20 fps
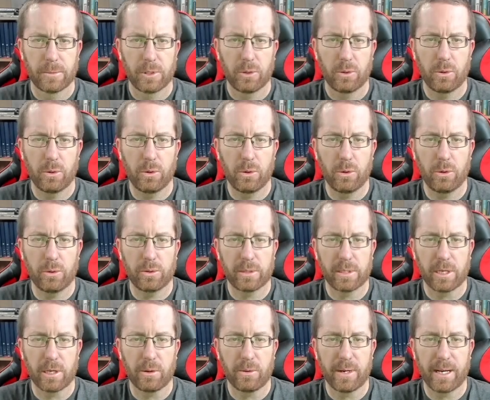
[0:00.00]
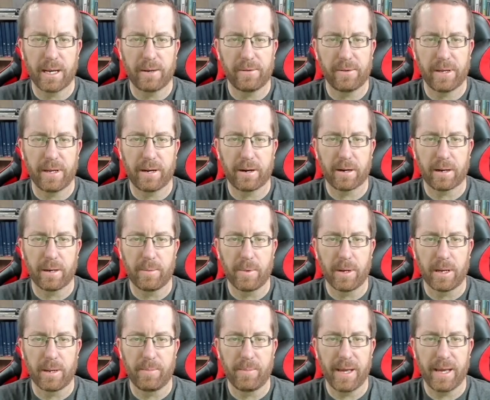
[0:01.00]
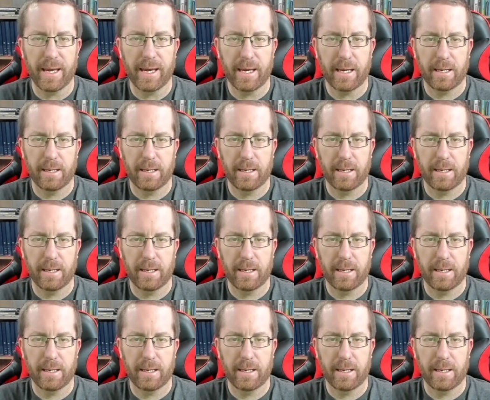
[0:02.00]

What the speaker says: Woo, slowing down there. Come on, make it.